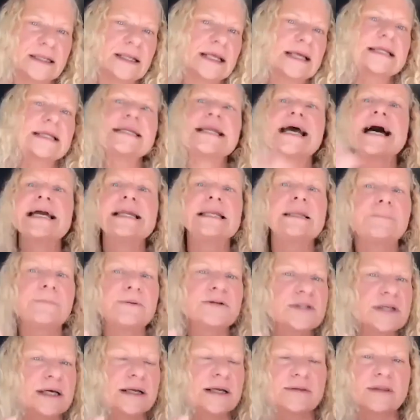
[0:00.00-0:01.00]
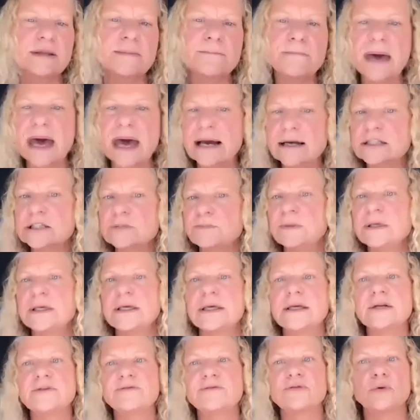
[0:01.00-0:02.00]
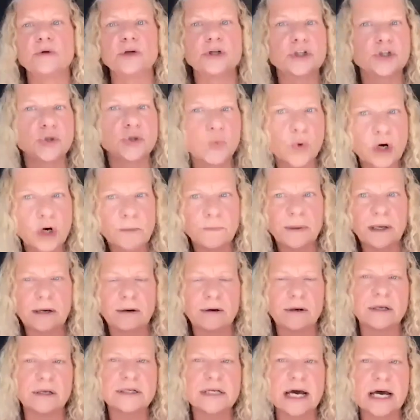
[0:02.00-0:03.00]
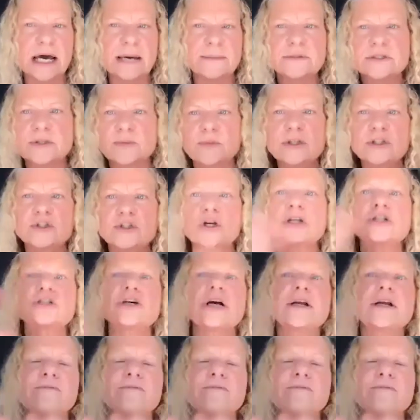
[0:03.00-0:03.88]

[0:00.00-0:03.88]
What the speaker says: like 90% of the max speed for a shorter period of time. So we start trying to